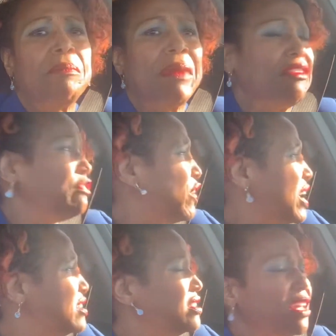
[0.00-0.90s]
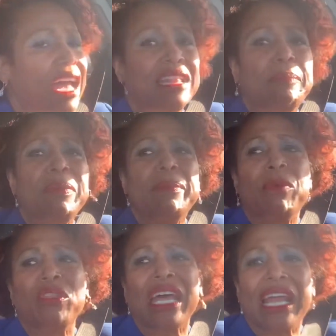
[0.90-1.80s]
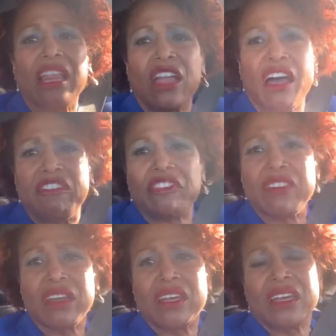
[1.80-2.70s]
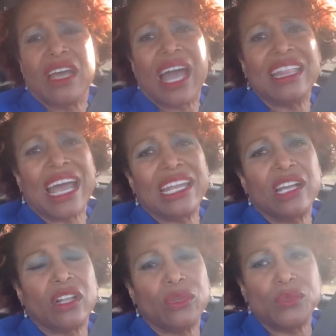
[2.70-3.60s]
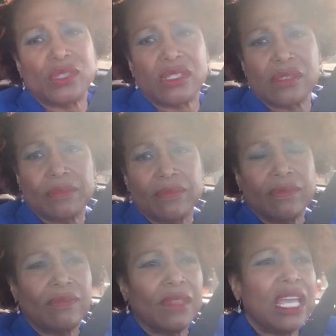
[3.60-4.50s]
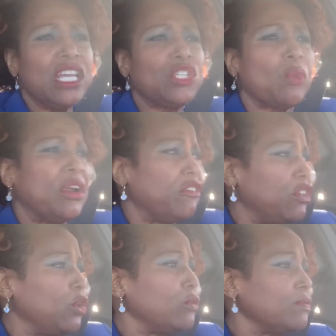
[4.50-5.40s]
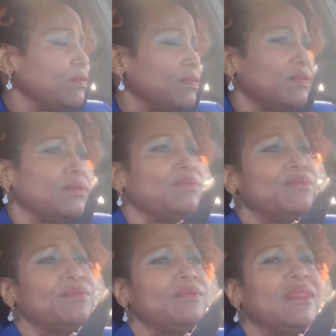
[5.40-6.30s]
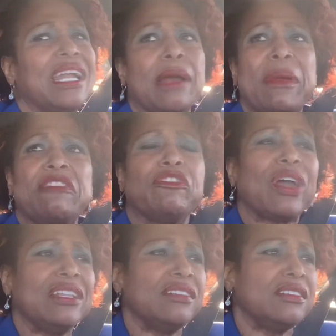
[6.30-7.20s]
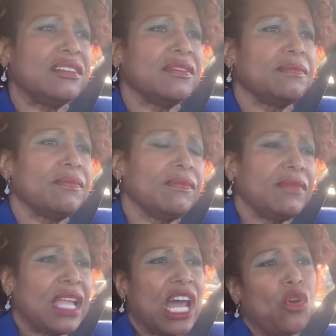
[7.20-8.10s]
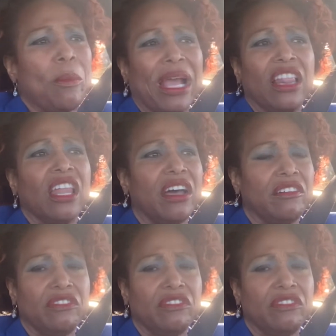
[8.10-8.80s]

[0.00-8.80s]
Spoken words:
my friends, and the people that I love. And that includes each one of you that are my friends and whom I love.